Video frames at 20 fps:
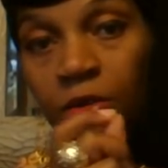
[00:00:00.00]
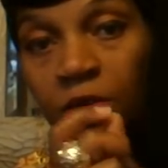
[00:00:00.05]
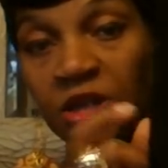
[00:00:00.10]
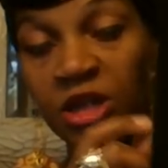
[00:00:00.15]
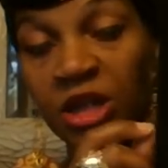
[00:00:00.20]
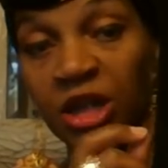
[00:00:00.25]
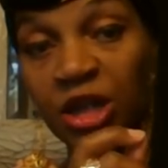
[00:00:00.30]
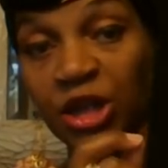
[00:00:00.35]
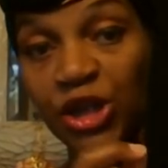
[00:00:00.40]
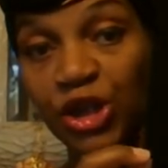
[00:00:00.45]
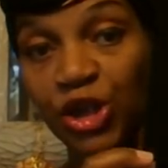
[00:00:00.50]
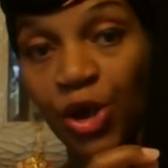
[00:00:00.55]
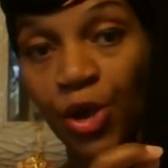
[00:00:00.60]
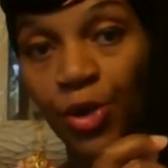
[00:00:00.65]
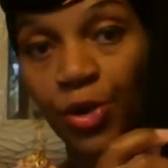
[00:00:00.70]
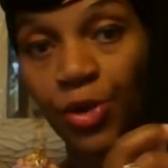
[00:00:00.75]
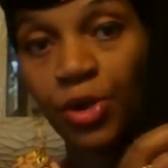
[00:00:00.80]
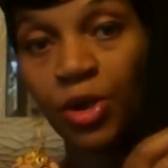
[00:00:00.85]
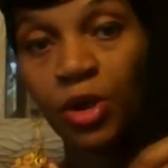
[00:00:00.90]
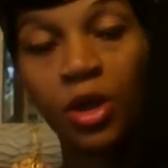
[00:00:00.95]

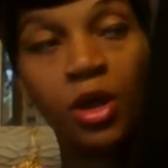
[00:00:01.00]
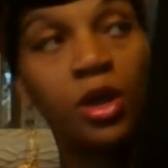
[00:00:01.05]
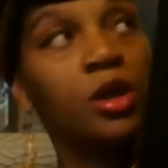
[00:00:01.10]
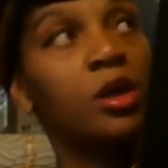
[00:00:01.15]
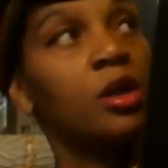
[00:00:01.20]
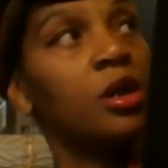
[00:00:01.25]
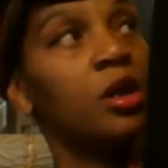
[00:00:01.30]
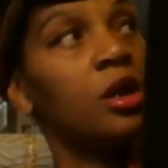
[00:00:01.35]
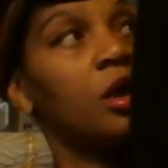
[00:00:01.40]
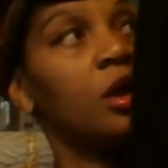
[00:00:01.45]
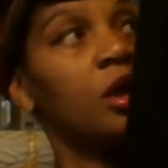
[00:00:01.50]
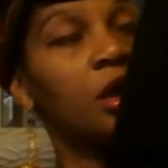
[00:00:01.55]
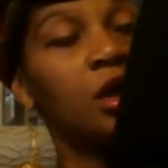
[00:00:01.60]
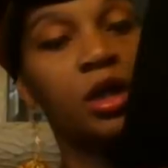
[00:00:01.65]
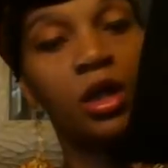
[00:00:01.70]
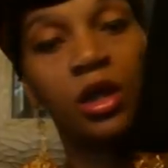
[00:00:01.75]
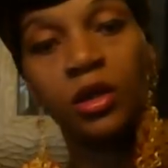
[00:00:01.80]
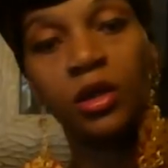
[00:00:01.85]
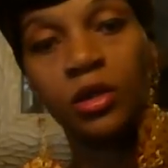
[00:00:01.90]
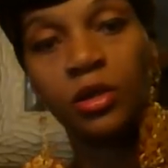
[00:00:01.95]
t-shirt.
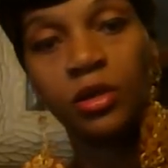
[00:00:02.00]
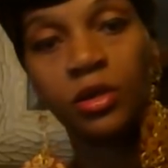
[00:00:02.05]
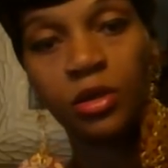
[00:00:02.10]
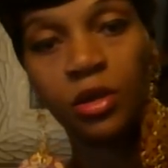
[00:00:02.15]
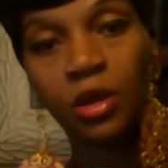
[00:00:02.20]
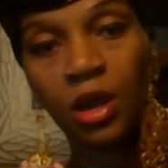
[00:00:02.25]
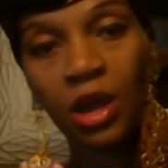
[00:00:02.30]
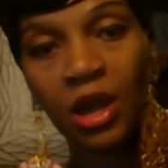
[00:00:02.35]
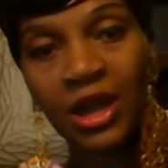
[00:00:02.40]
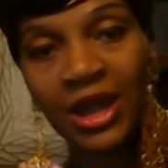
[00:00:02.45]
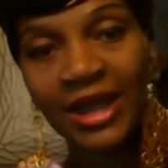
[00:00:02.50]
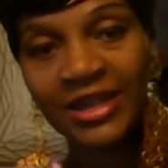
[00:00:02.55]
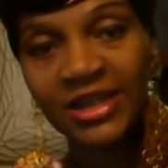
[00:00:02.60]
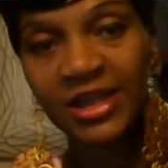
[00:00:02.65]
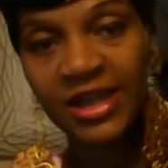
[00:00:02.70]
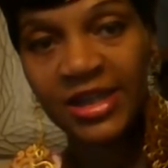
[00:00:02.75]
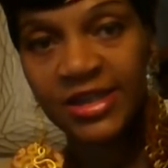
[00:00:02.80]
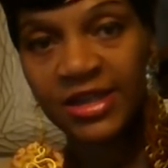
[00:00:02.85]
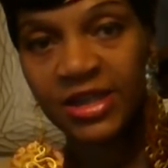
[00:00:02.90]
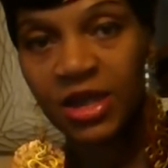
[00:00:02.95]
And I
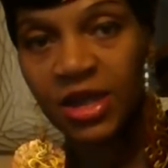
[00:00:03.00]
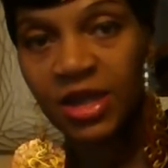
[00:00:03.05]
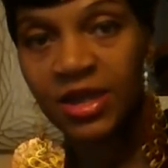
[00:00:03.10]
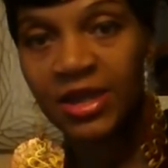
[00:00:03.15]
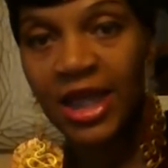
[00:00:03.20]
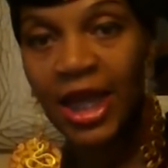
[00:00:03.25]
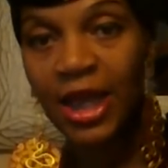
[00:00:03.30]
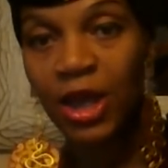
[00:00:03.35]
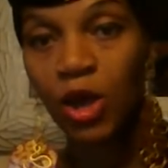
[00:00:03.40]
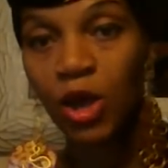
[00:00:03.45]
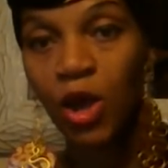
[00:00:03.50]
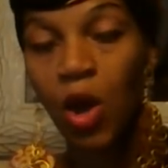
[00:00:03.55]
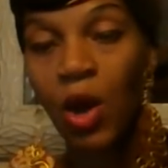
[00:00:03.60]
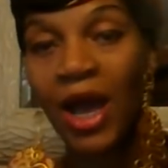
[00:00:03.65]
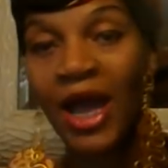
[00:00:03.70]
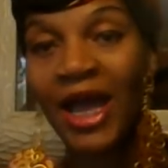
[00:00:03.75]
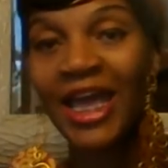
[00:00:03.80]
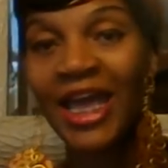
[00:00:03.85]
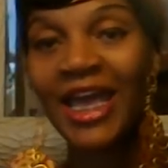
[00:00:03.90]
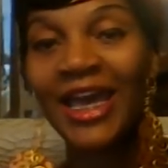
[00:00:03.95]
just took that long.
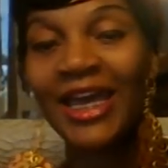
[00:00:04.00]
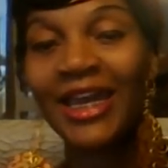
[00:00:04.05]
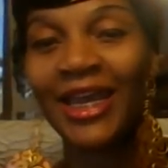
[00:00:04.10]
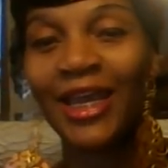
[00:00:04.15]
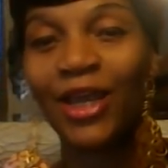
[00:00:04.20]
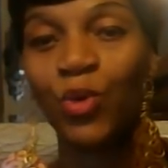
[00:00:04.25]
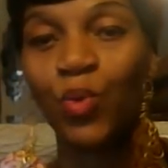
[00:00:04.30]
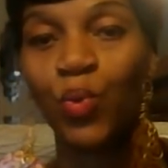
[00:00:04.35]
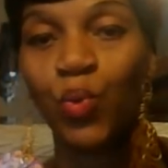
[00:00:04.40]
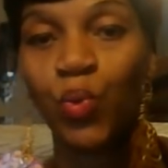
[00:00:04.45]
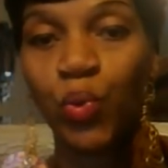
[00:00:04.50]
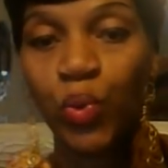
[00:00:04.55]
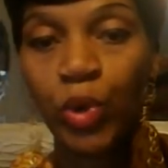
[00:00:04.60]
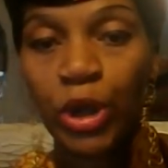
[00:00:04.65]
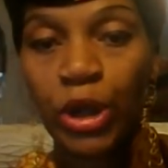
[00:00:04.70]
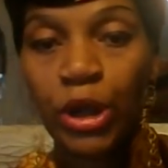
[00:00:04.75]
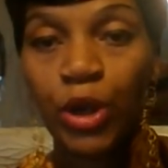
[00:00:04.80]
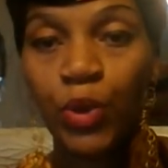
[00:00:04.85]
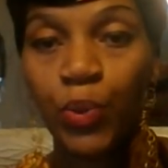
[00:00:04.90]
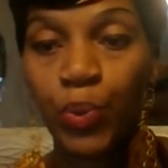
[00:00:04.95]
I had a
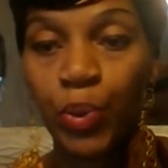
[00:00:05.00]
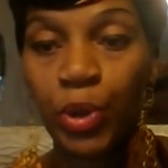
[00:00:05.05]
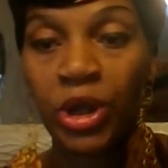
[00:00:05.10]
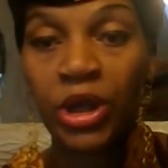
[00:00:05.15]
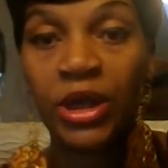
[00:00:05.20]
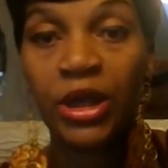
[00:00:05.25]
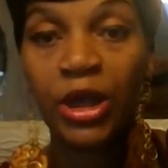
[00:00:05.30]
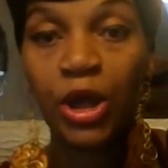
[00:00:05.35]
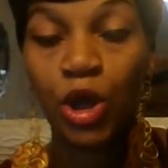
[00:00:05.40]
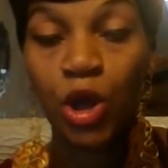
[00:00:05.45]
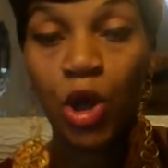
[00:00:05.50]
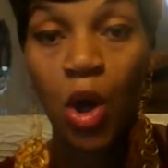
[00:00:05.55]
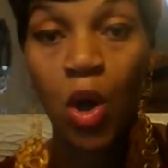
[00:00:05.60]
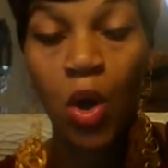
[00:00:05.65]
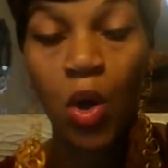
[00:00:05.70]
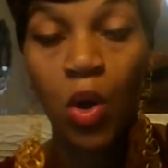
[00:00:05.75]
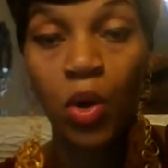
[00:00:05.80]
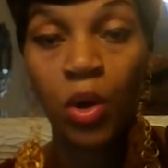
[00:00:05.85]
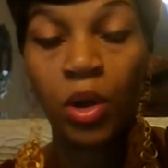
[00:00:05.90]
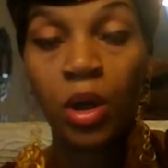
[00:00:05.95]
really, really
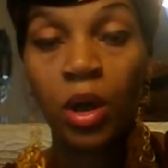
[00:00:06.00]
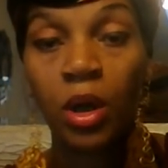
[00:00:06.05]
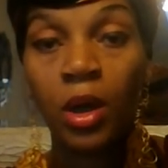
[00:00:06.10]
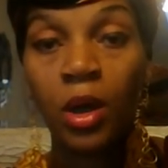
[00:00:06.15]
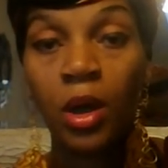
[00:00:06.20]
long